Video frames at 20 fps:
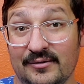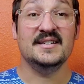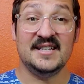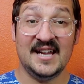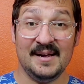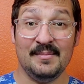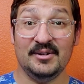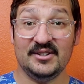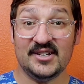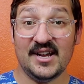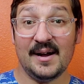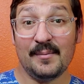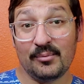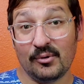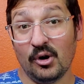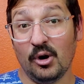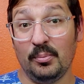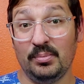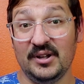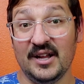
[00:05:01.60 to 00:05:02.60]
Tabletop
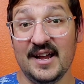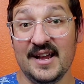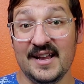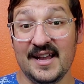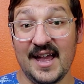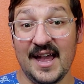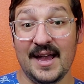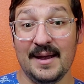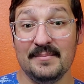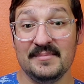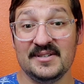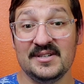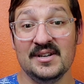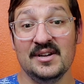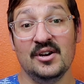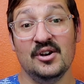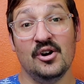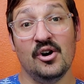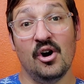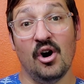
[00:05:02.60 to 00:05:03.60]
role-playing games
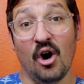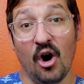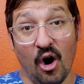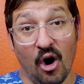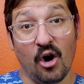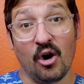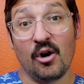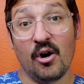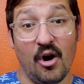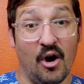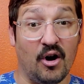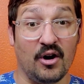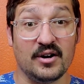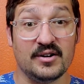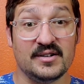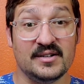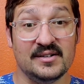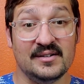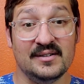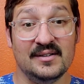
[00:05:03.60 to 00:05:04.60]
are
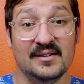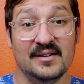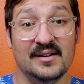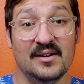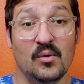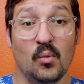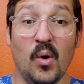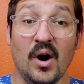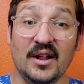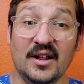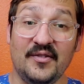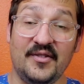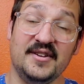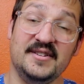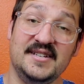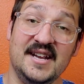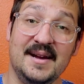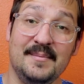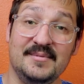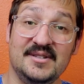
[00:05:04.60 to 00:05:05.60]
art, while at the
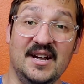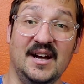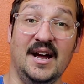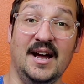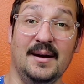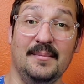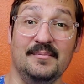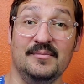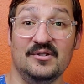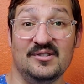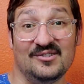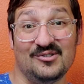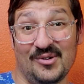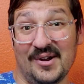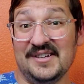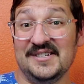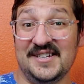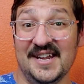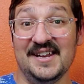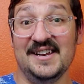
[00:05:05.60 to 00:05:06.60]
same time
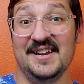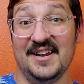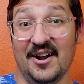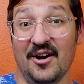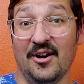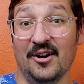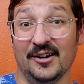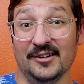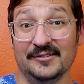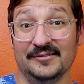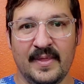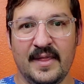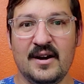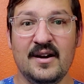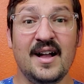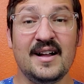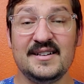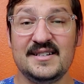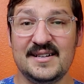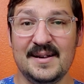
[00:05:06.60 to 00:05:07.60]
transcending art. They're
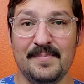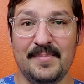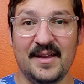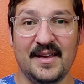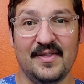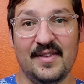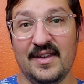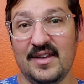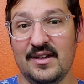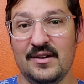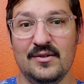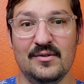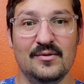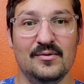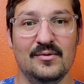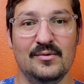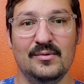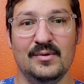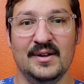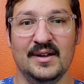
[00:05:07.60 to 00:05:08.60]
not something that
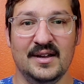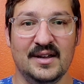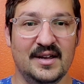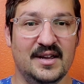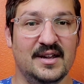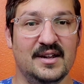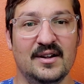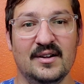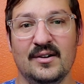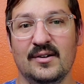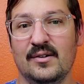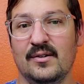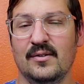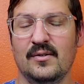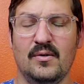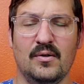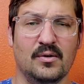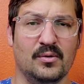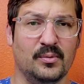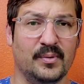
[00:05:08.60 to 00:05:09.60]
you hear
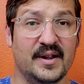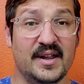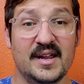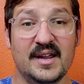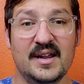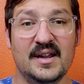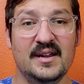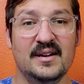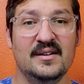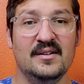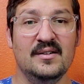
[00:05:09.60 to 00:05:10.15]
or read